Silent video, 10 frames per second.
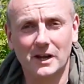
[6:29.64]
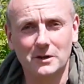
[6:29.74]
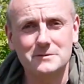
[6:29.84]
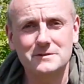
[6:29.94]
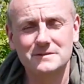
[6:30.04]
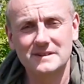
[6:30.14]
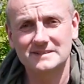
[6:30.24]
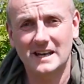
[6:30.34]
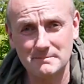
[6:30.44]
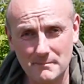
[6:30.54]
floats,
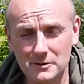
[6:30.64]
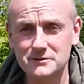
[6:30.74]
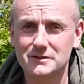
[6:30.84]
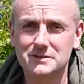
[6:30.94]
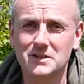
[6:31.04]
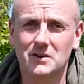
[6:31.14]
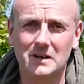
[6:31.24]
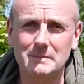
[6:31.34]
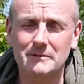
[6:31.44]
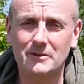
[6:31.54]
say most of the
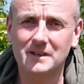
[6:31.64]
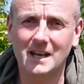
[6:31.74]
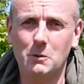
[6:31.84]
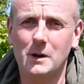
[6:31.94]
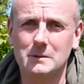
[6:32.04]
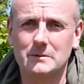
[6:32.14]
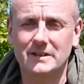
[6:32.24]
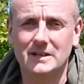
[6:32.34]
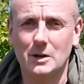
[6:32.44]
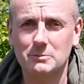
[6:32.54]
time, if I can get away
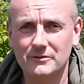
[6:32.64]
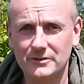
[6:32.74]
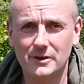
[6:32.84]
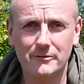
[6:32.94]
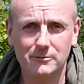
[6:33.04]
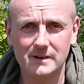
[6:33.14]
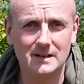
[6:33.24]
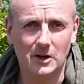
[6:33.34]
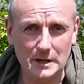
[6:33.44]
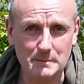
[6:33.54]
with it, I prefer the
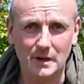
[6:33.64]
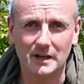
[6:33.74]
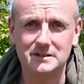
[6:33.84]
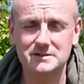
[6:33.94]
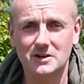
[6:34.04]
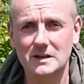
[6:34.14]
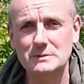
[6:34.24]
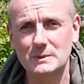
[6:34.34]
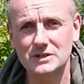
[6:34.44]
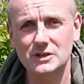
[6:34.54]
free line, but there's
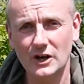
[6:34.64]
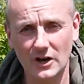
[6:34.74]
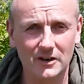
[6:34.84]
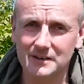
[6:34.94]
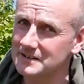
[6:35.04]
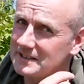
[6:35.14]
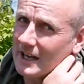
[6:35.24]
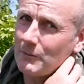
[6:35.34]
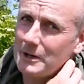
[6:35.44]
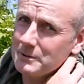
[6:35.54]
times when you can't
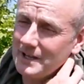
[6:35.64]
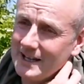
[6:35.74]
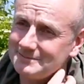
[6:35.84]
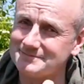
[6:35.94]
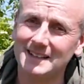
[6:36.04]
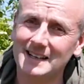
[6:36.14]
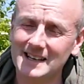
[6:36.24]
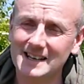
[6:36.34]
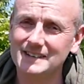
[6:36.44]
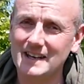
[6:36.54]
get away with that.
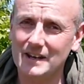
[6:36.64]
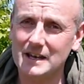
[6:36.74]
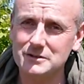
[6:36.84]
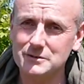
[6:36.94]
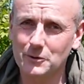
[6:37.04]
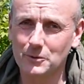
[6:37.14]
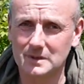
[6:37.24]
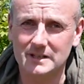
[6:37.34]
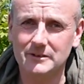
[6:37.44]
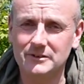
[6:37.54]
Now that's
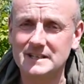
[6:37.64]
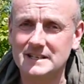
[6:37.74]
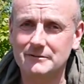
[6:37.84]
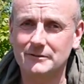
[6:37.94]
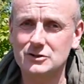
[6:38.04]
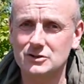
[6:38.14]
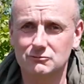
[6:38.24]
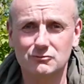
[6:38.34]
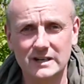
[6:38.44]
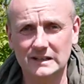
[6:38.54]
normally if you need to fish
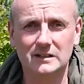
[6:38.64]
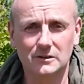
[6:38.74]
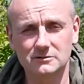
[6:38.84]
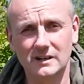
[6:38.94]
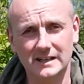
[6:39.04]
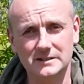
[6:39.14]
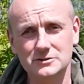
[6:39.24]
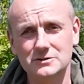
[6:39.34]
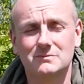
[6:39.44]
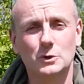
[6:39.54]
at really long
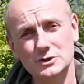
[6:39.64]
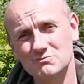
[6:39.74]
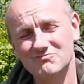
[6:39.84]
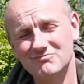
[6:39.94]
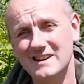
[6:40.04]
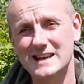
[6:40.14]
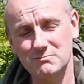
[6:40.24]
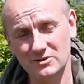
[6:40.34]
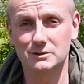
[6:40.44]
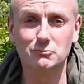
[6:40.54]
range, which
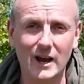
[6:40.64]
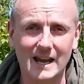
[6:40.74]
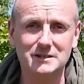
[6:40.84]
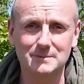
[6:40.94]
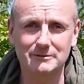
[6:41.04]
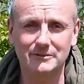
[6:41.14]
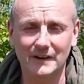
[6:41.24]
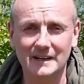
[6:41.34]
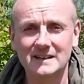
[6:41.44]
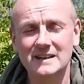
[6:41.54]
is pretty rare to be
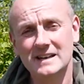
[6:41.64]
fair,